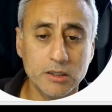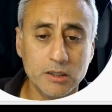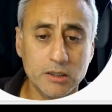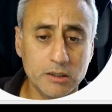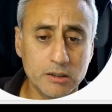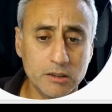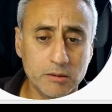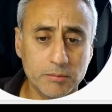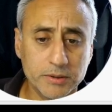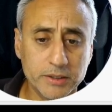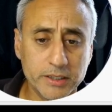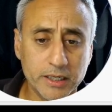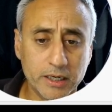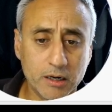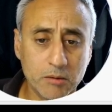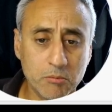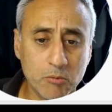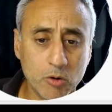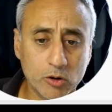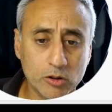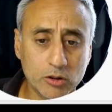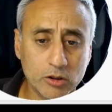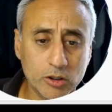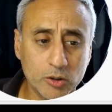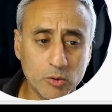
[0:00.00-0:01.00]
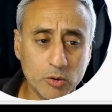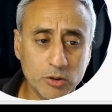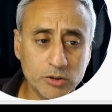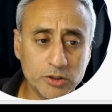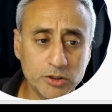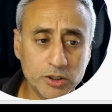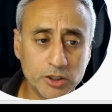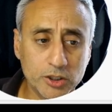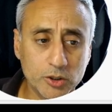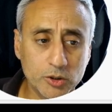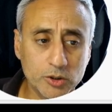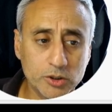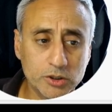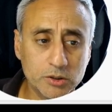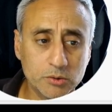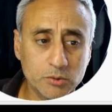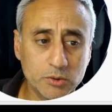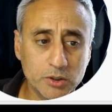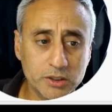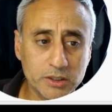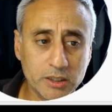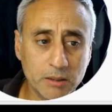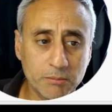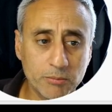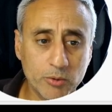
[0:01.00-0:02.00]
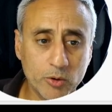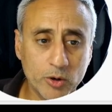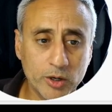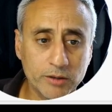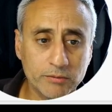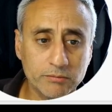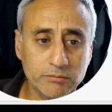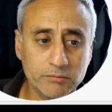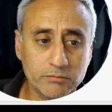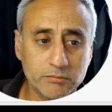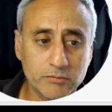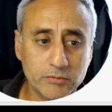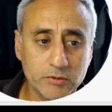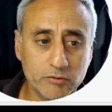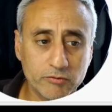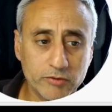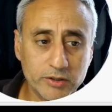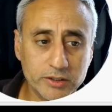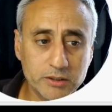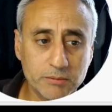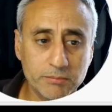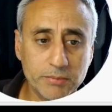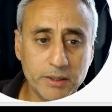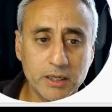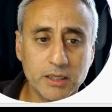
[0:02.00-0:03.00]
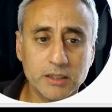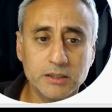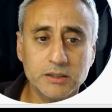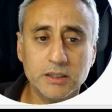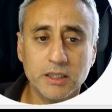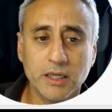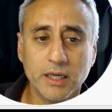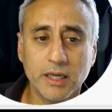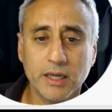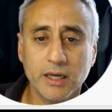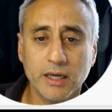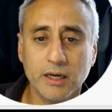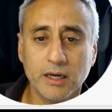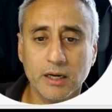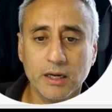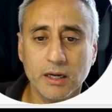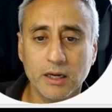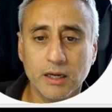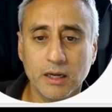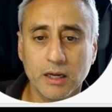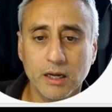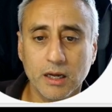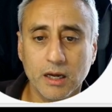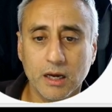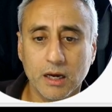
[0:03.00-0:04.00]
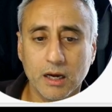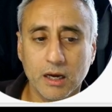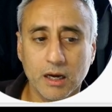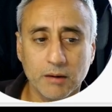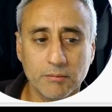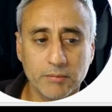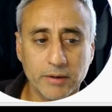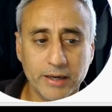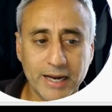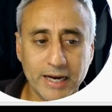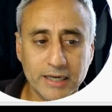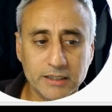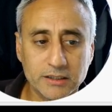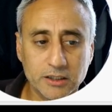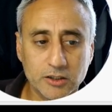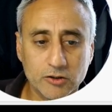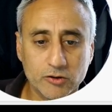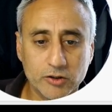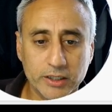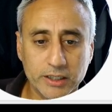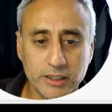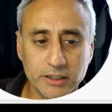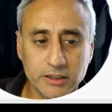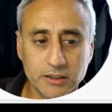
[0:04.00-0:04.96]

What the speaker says: the particular model you want to use with this endpoint, the visibility, categories,